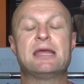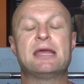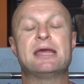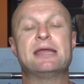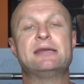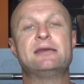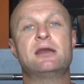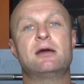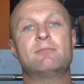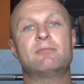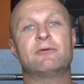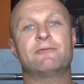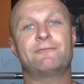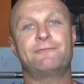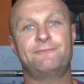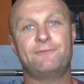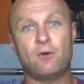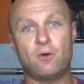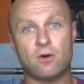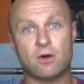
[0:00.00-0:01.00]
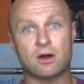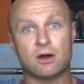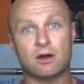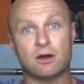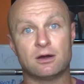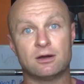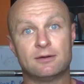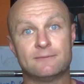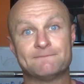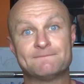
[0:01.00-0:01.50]
And
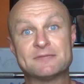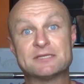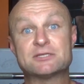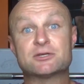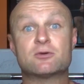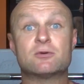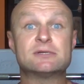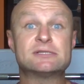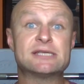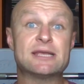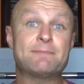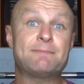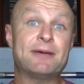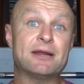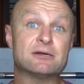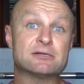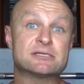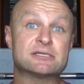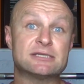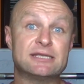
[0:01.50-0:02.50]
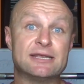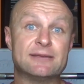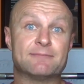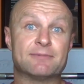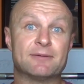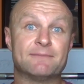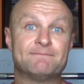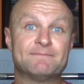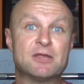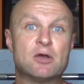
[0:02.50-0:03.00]
4 is you're going to get better sleep.
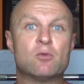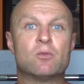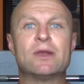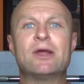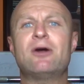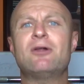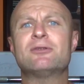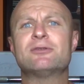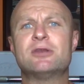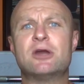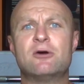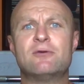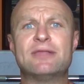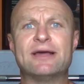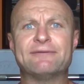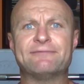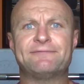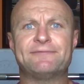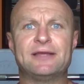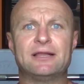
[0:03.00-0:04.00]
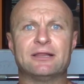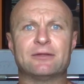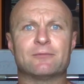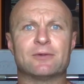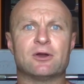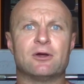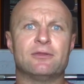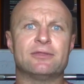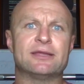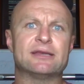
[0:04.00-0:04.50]
We all know that feeling
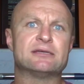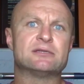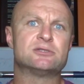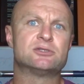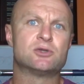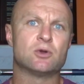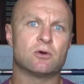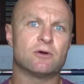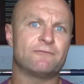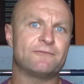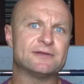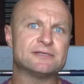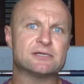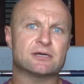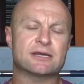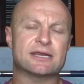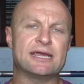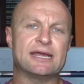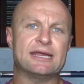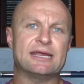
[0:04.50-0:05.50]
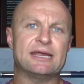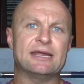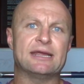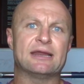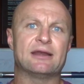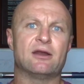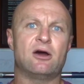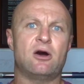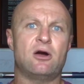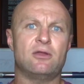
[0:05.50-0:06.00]
when all the endorphins are kicking
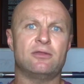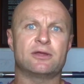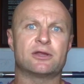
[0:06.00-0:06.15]
and all